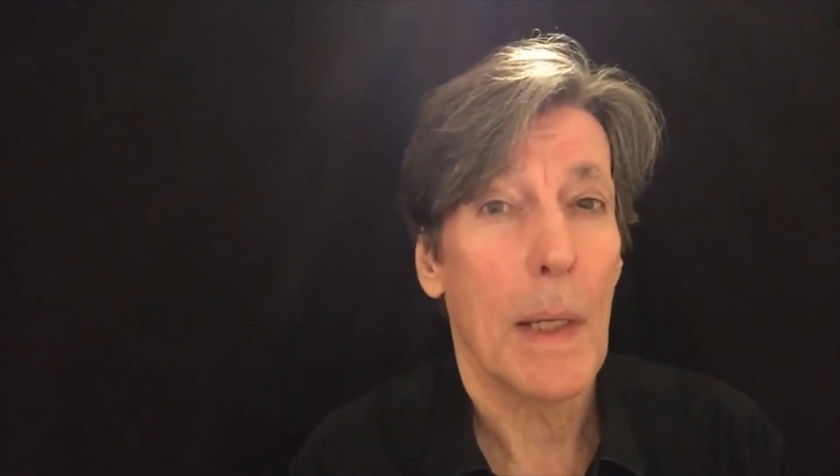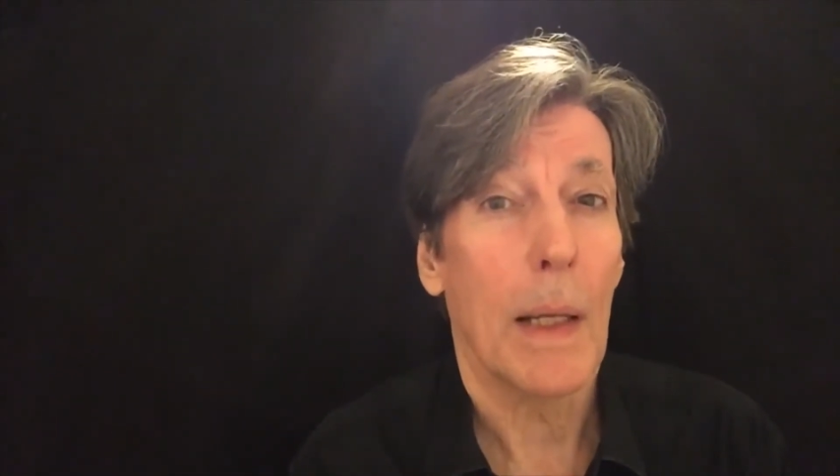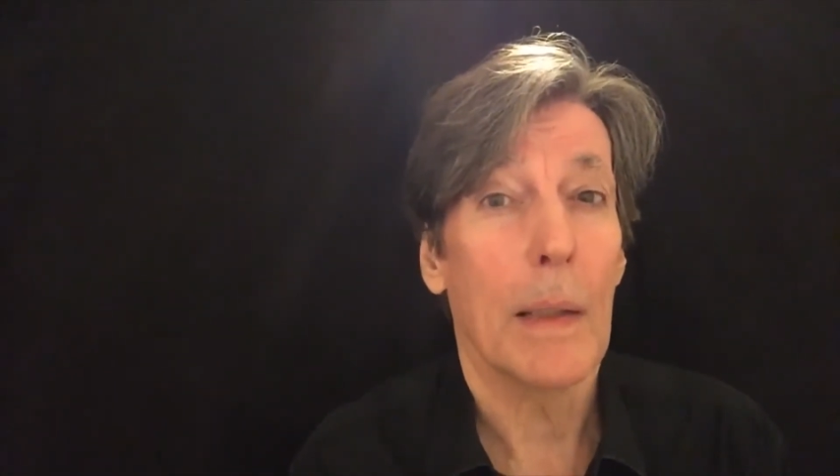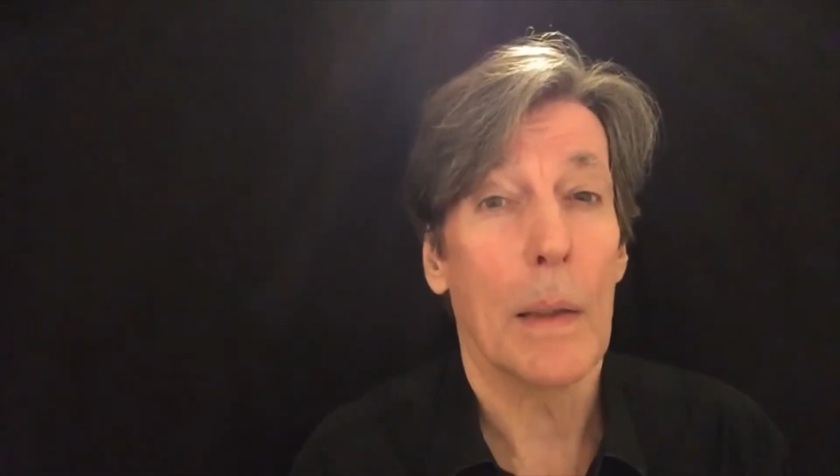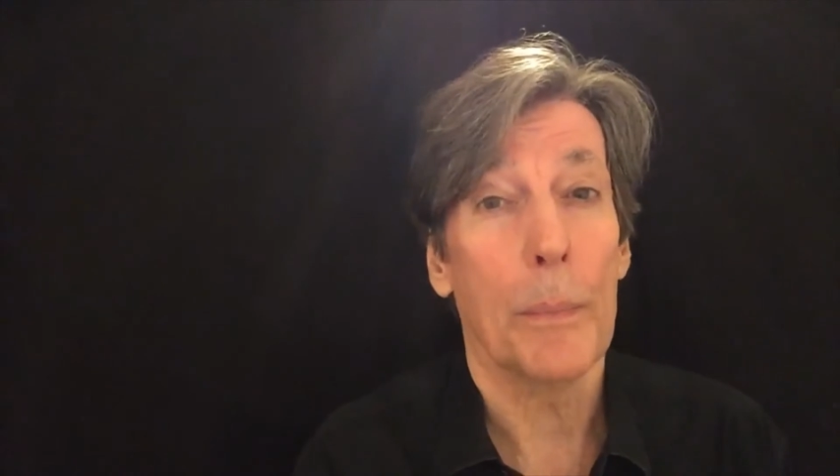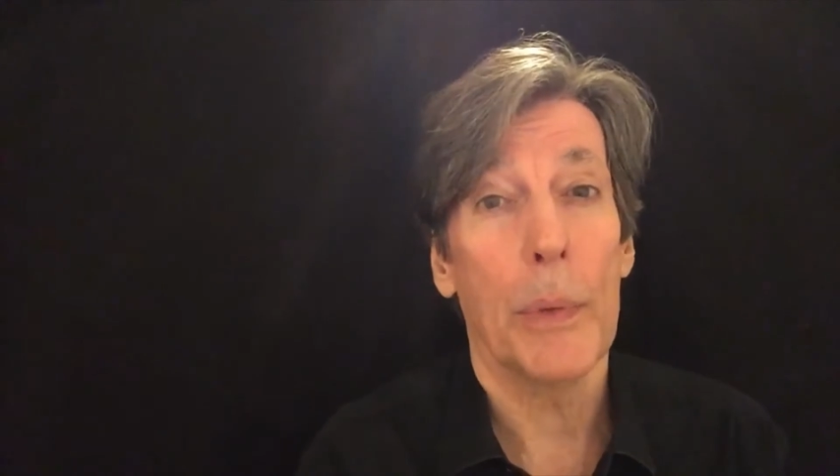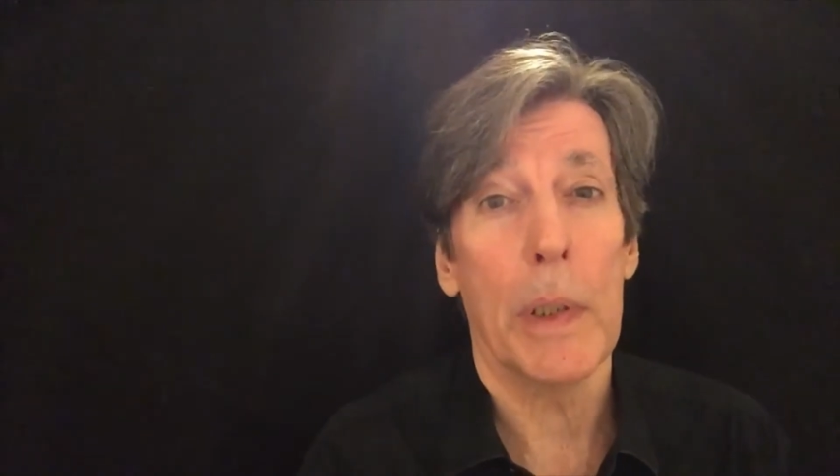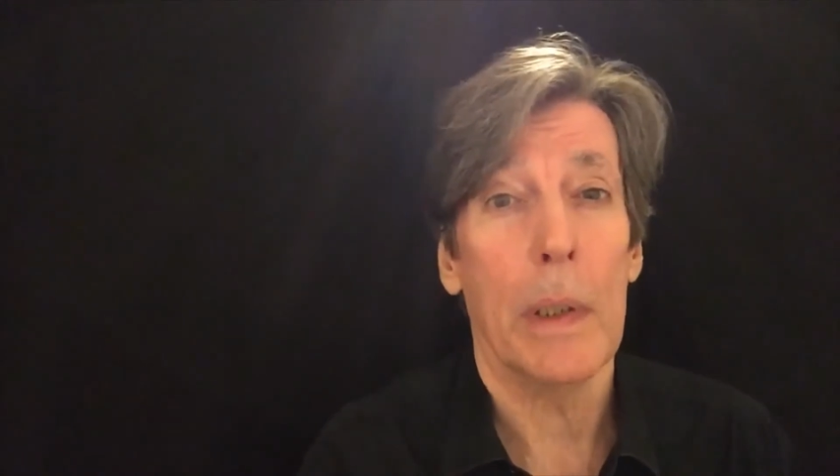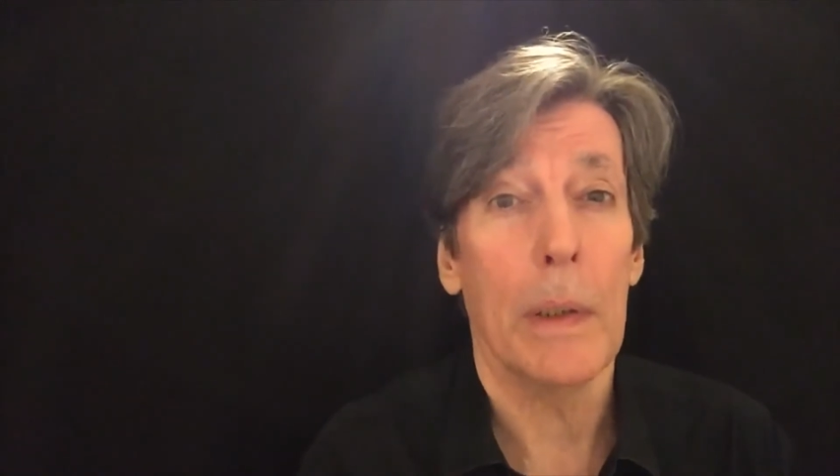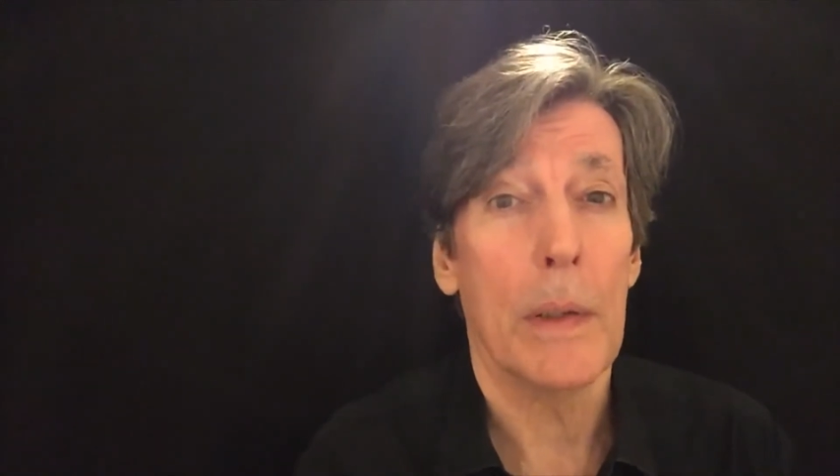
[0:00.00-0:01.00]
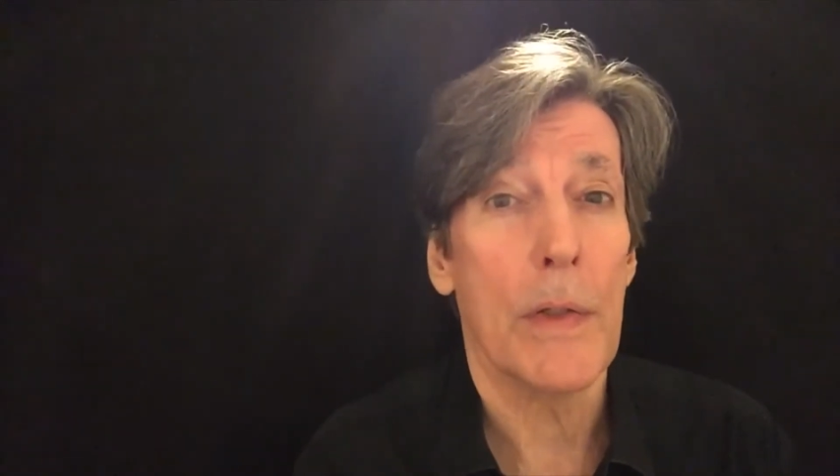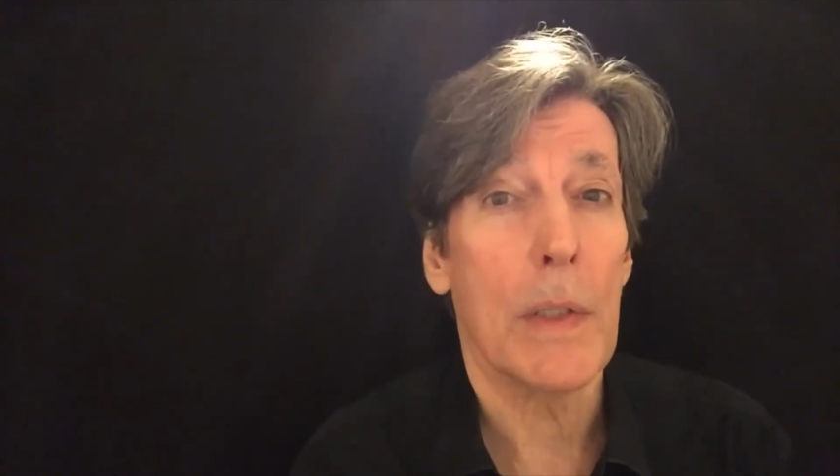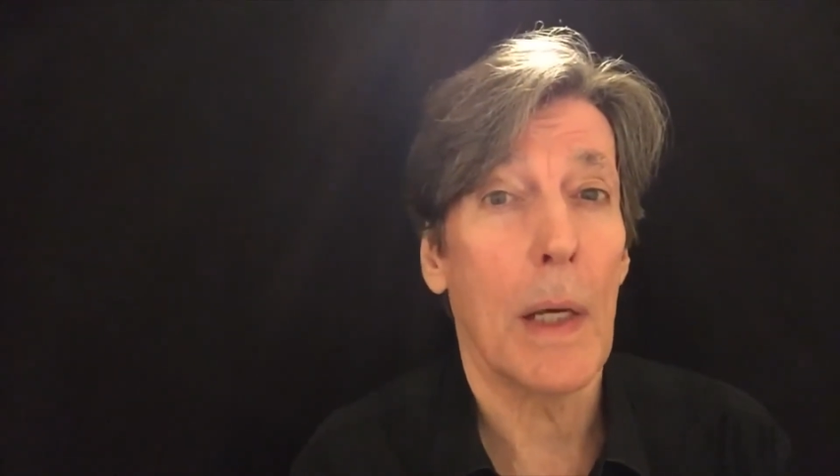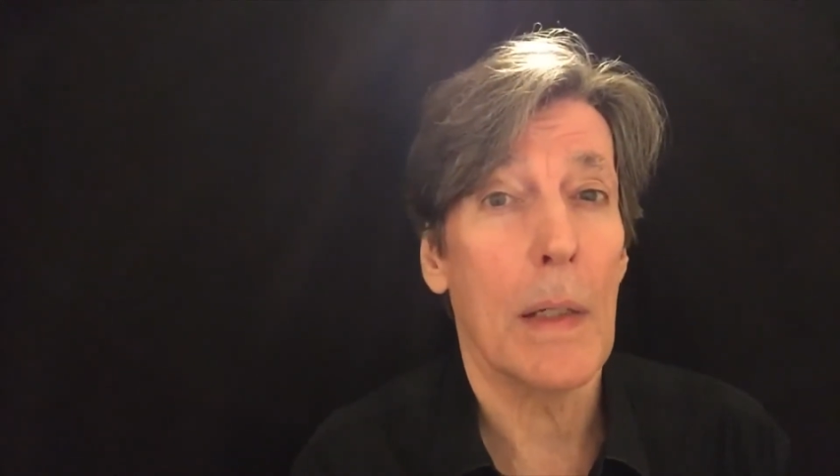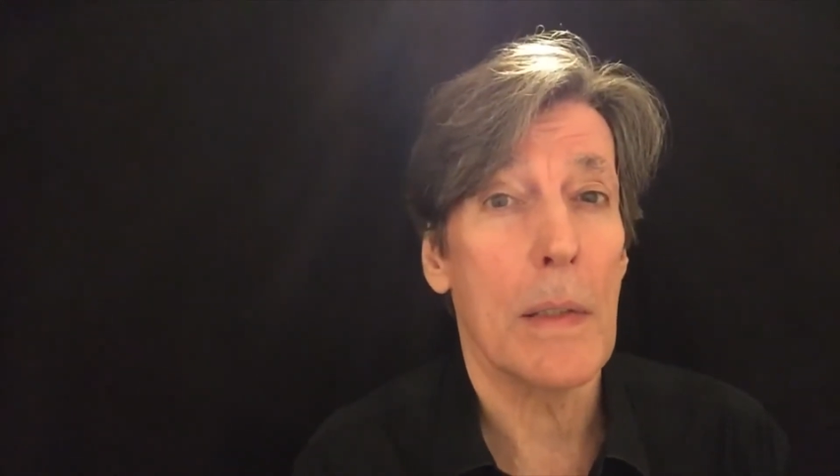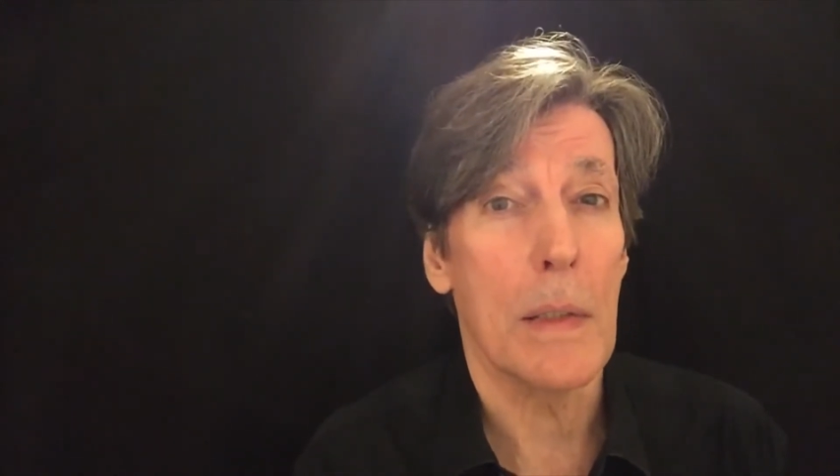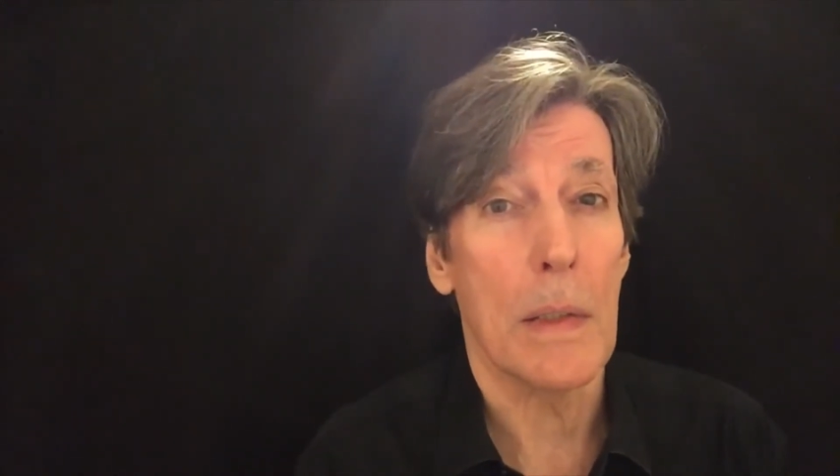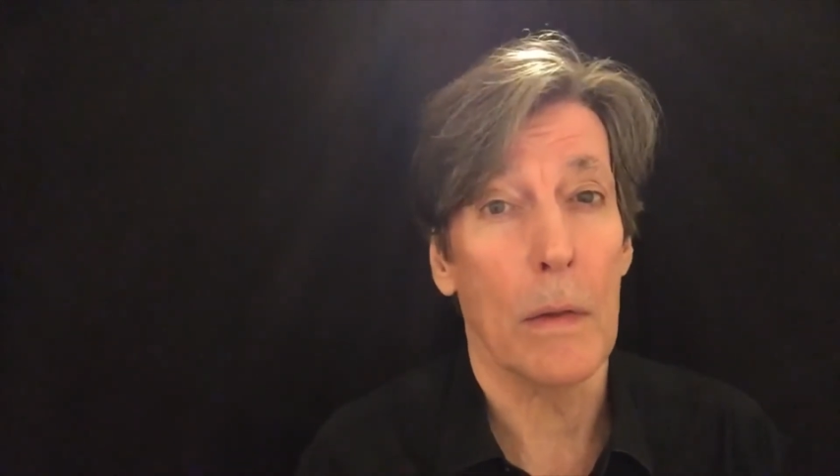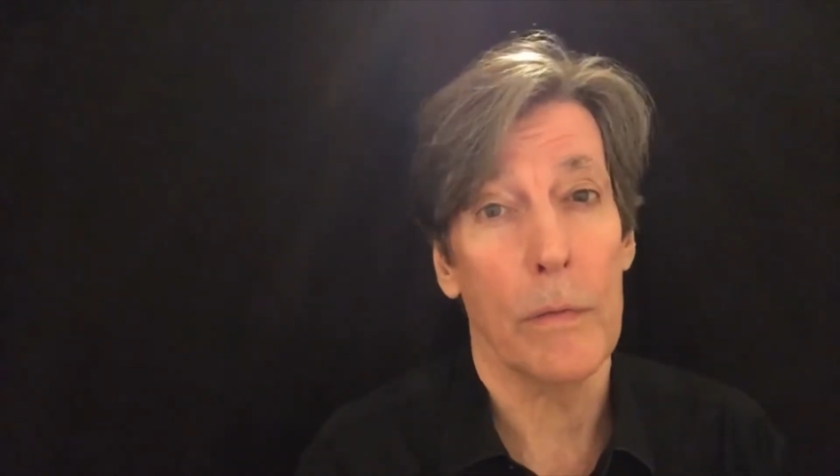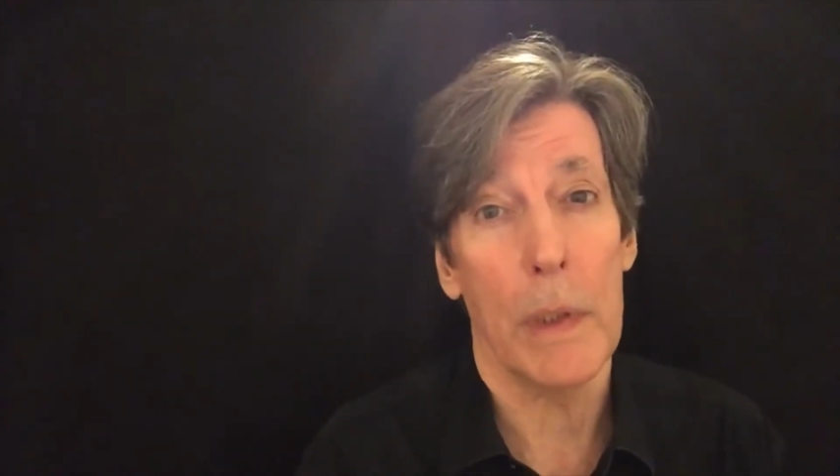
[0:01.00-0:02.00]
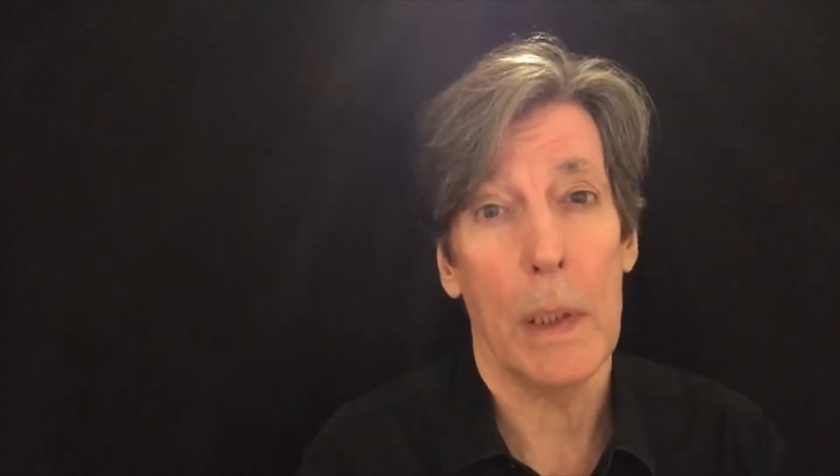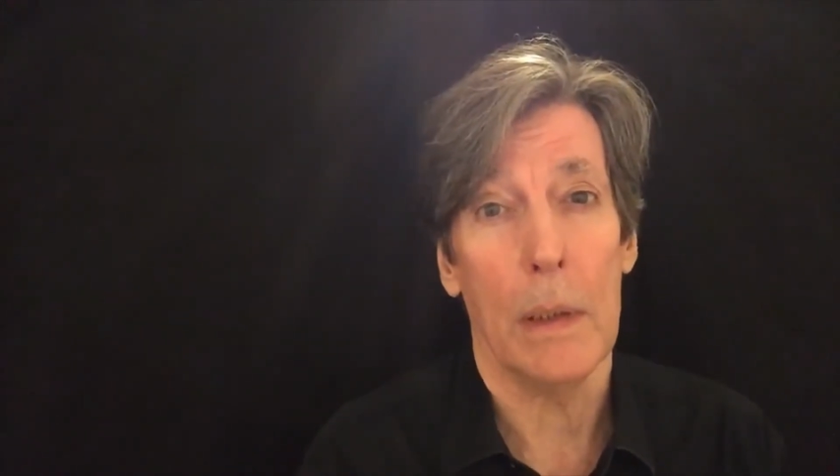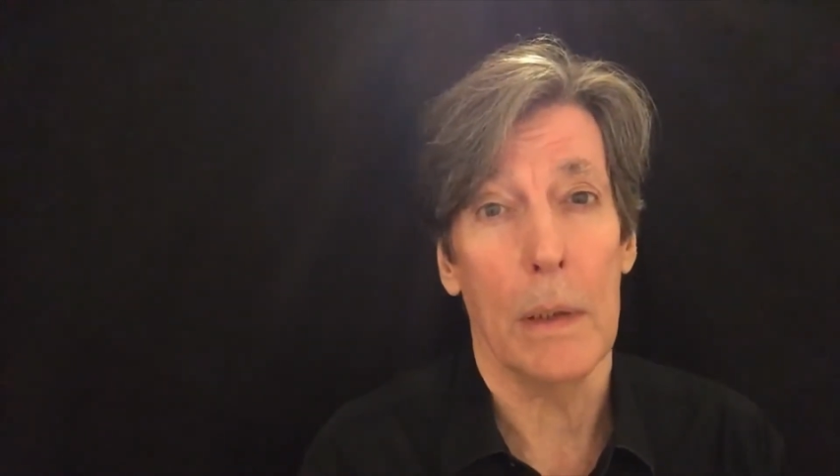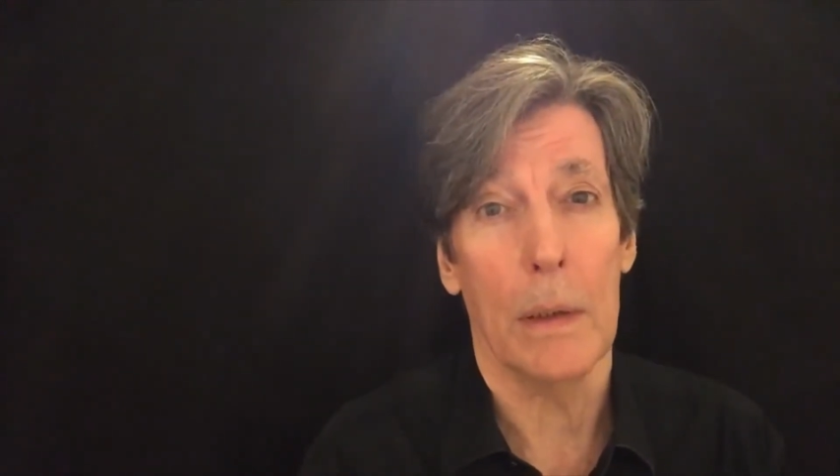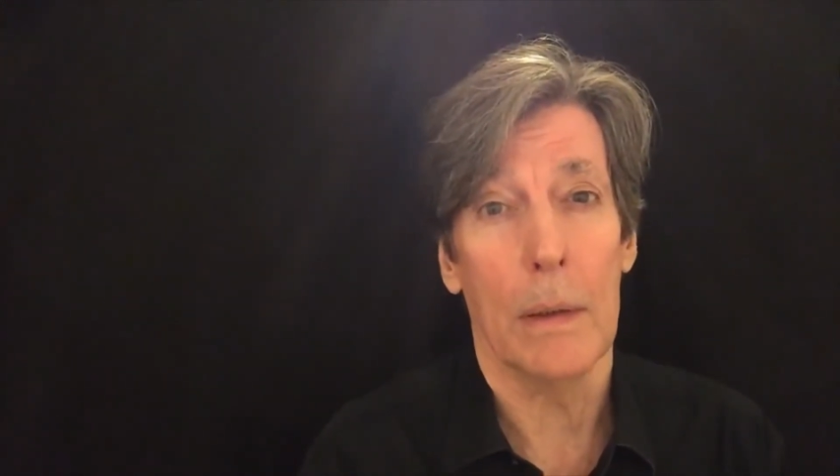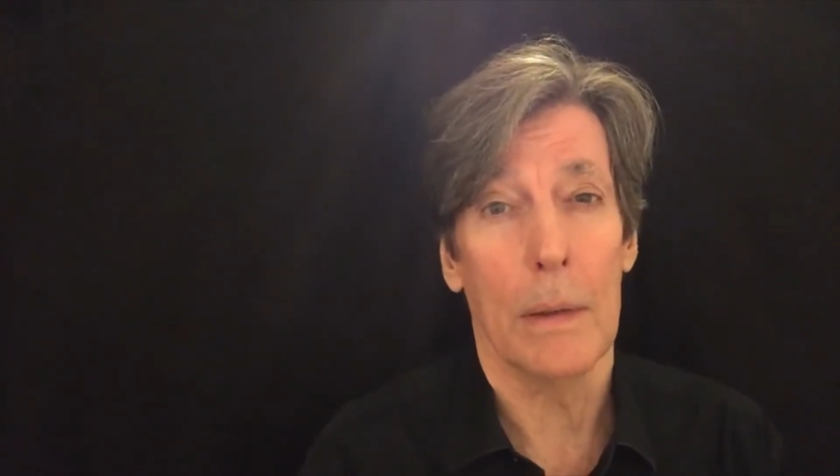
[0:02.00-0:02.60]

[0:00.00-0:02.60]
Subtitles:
at the pretty disguises of need,